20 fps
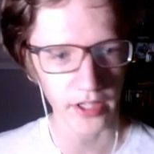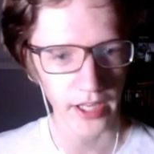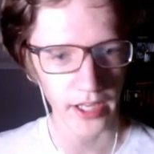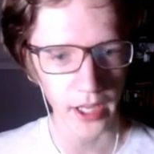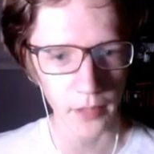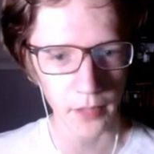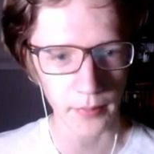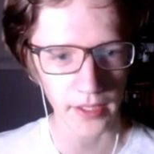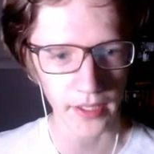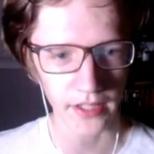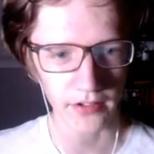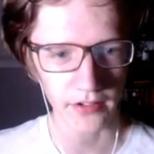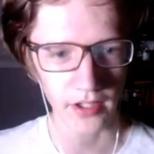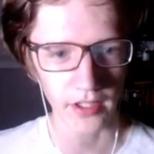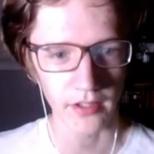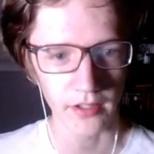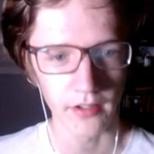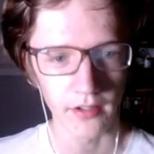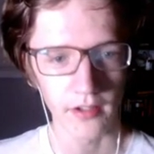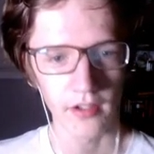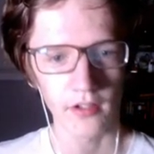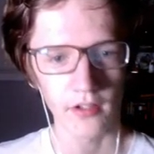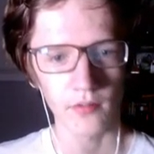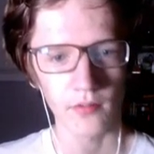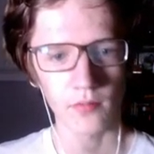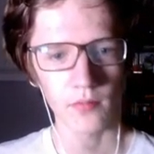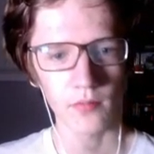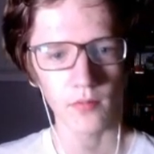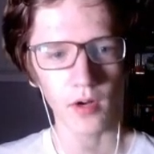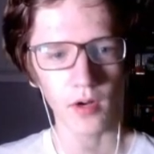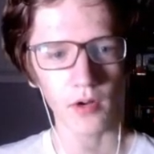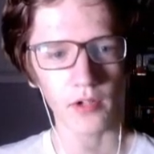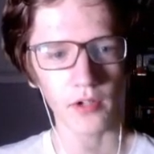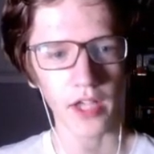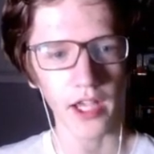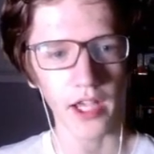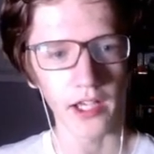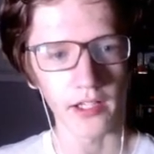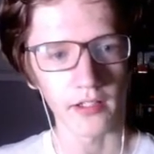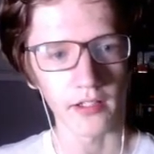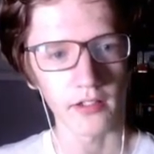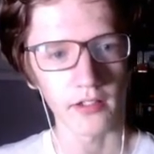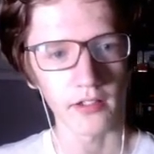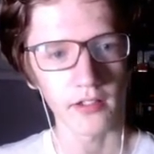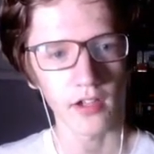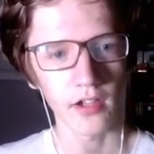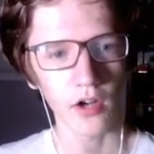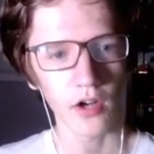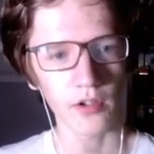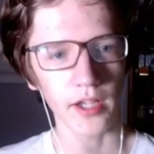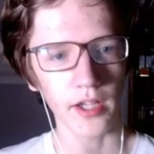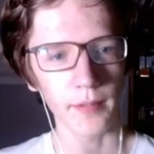that out, but I did. Okay. Okay,